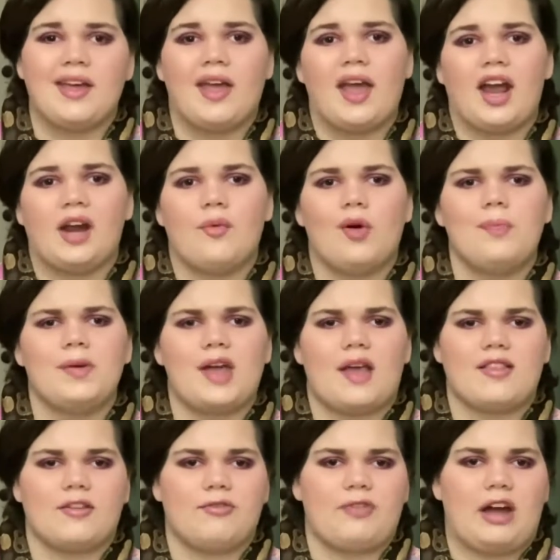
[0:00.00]
and won't be as
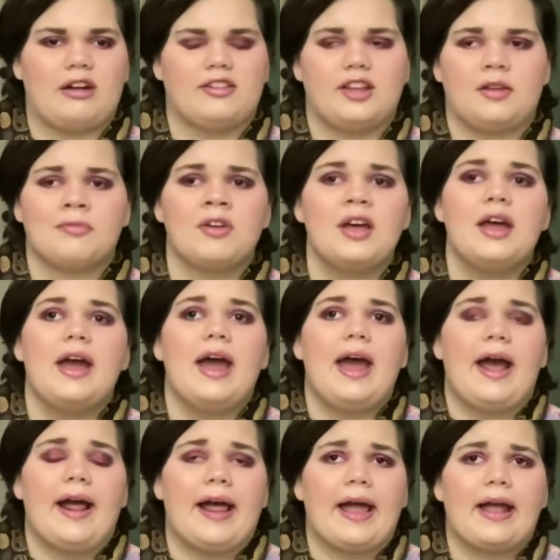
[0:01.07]
effective.
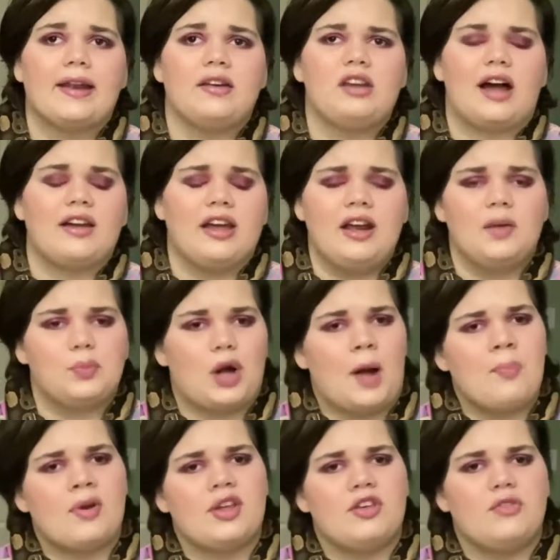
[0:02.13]
And not getting proper
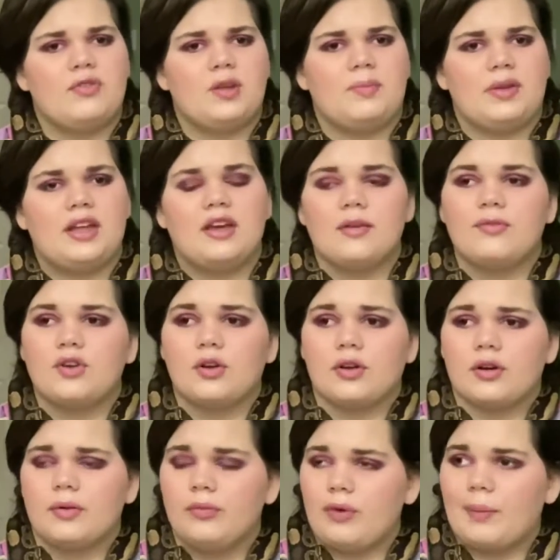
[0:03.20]
UVB, if
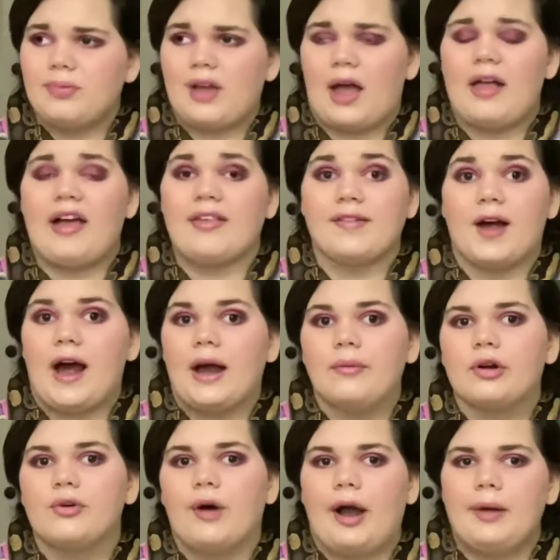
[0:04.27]
your reptile has a high
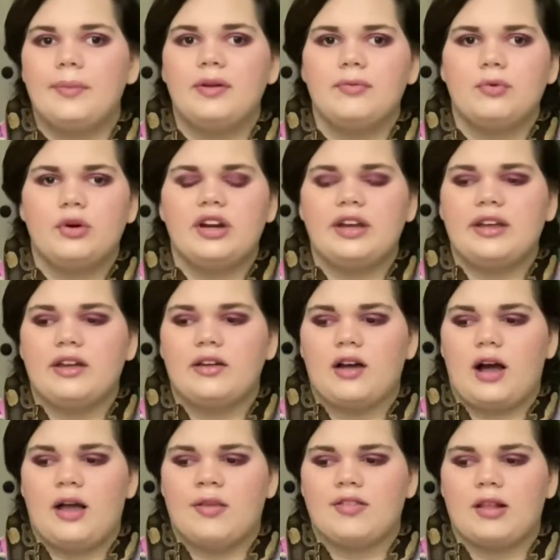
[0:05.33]
requirement for it, can
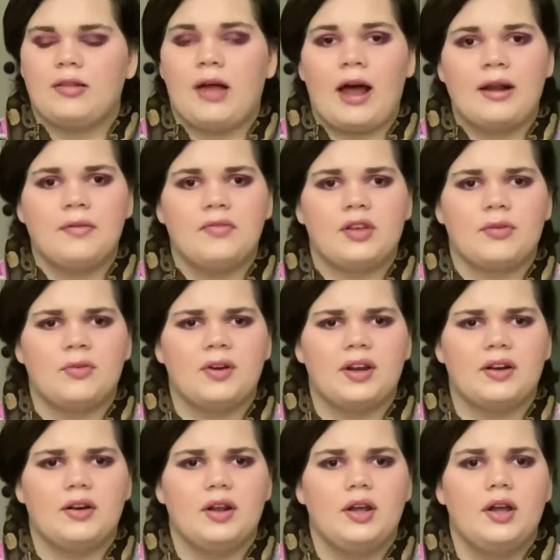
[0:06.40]
cause a lot of different
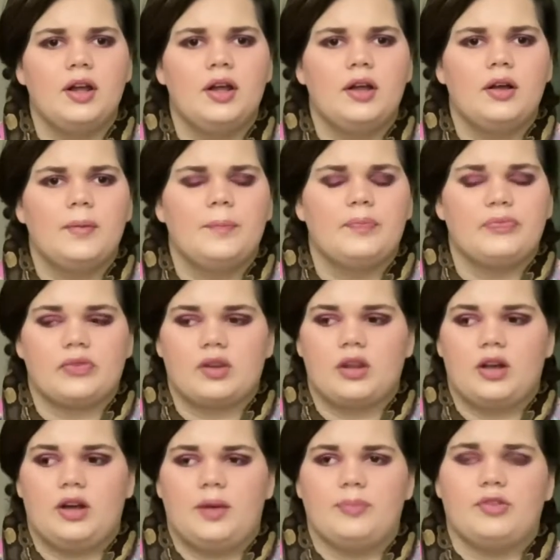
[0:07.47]

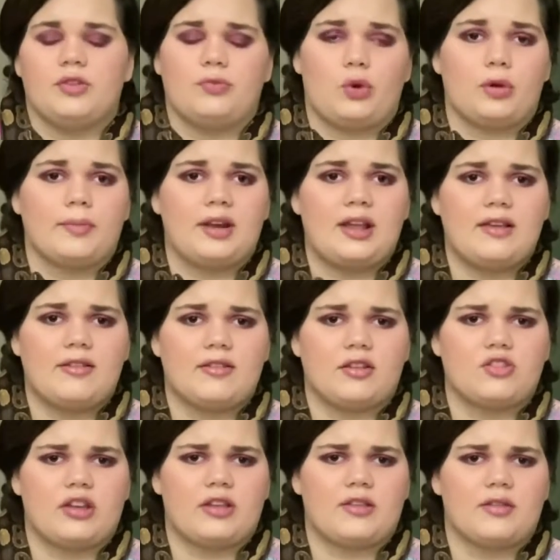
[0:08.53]
deformities such
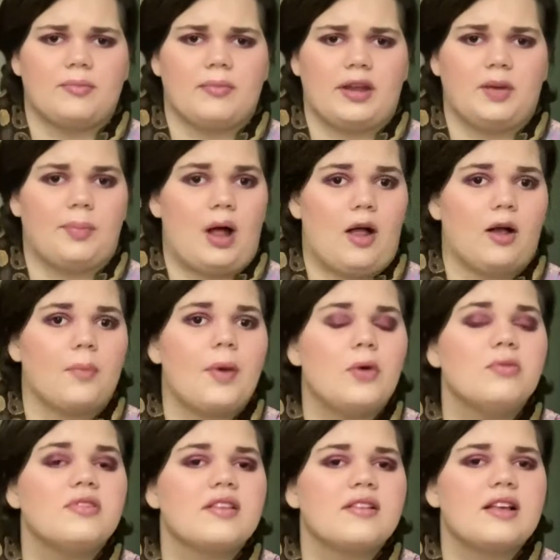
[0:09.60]
as metabolic bone
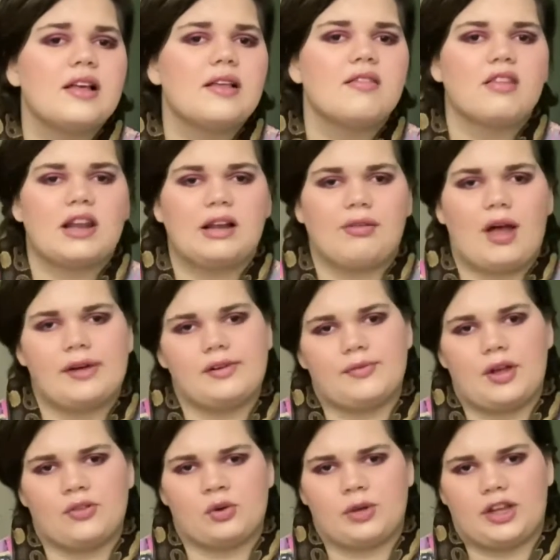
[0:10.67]
disease and a lot of
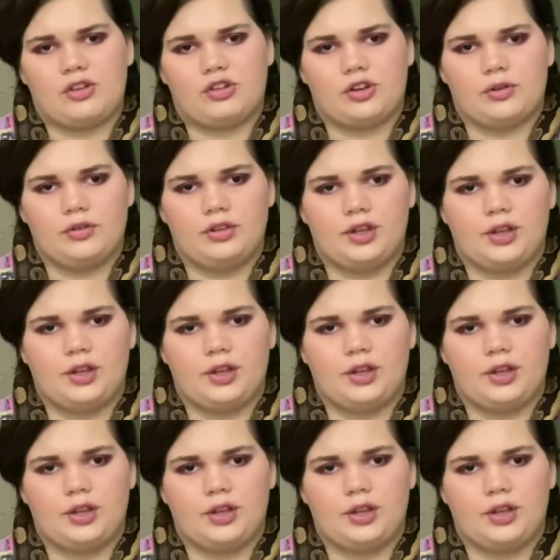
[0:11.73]
other issues.